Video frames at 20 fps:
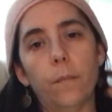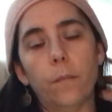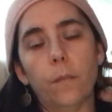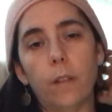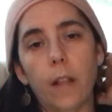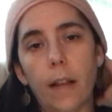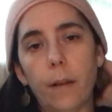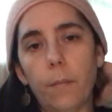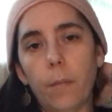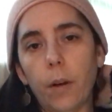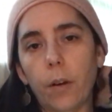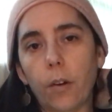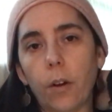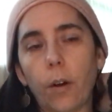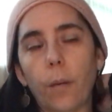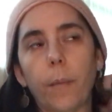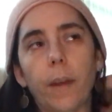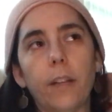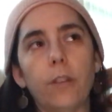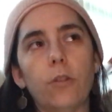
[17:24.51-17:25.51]
led
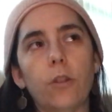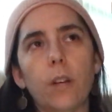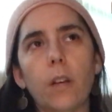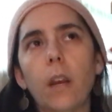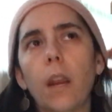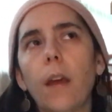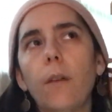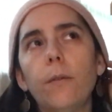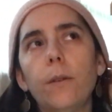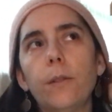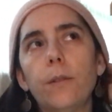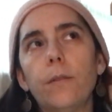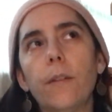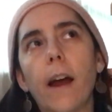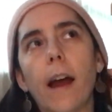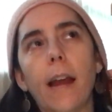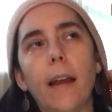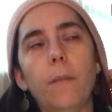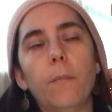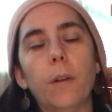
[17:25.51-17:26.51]
pilgrimage, and it was
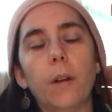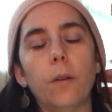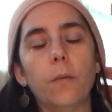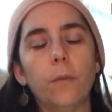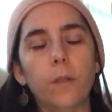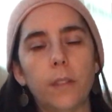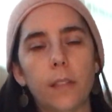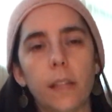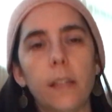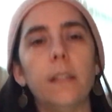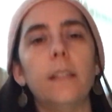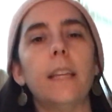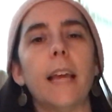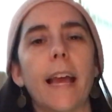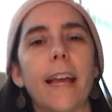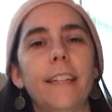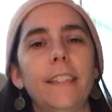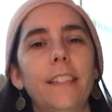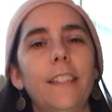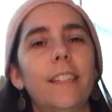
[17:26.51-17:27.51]
fine, but it was
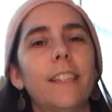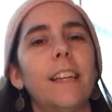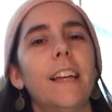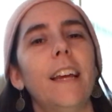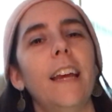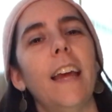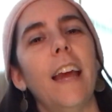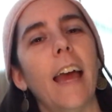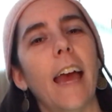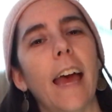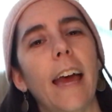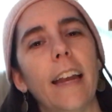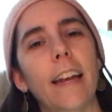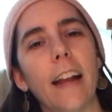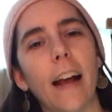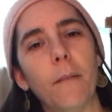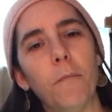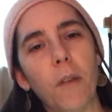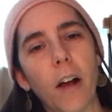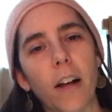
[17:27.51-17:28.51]
intense, and
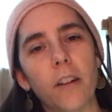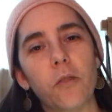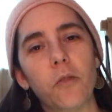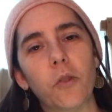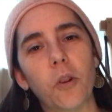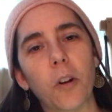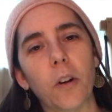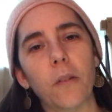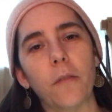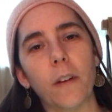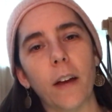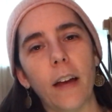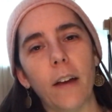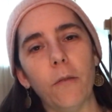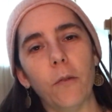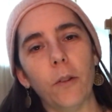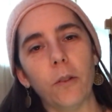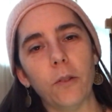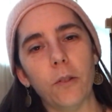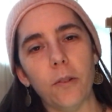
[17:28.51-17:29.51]
I'm not sure if I
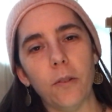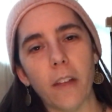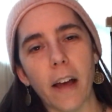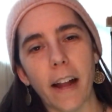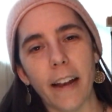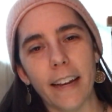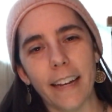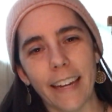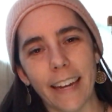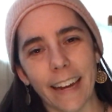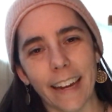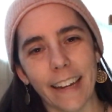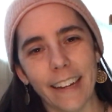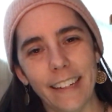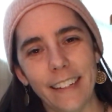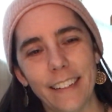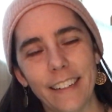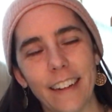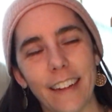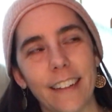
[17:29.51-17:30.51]
will do that
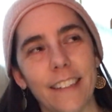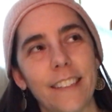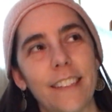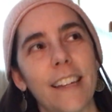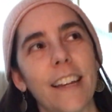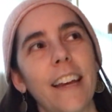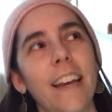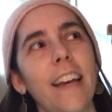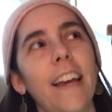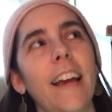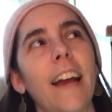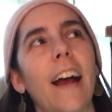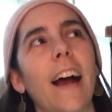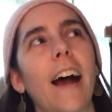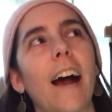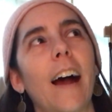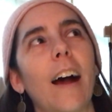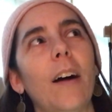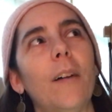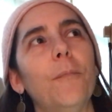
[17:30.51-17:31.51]
again, because
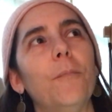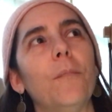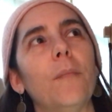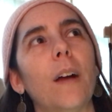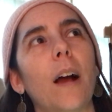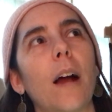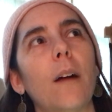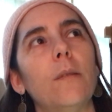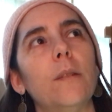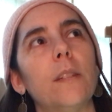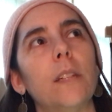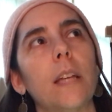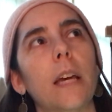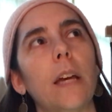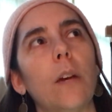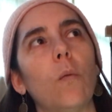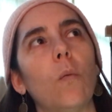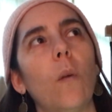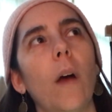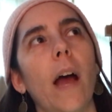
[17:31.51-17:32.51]
I was
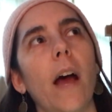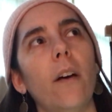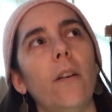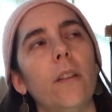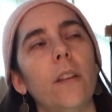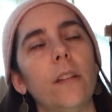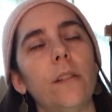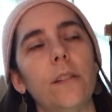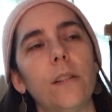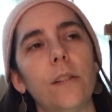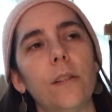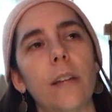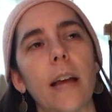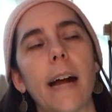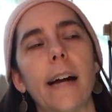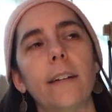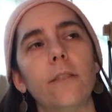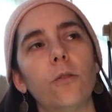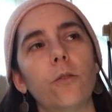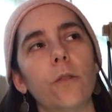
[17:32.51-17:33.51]
like, wow, this is
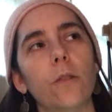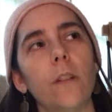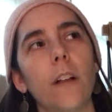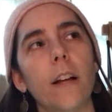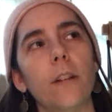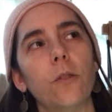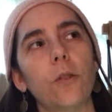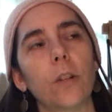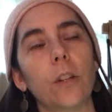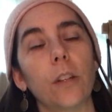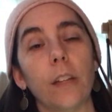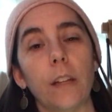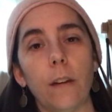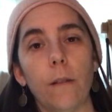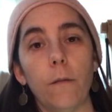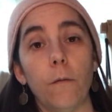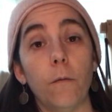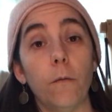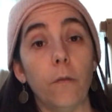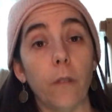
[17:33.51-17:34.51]
astrologically
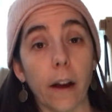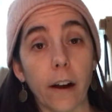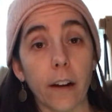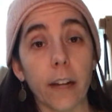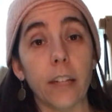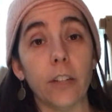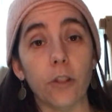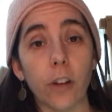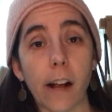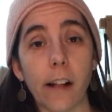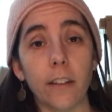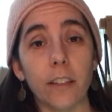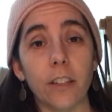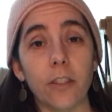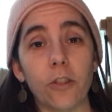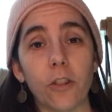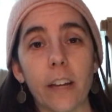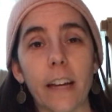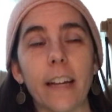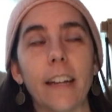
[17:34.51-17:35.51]
very
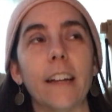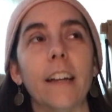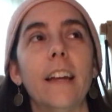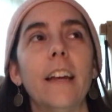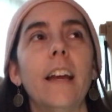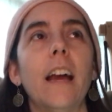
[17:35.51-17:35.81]
challenging.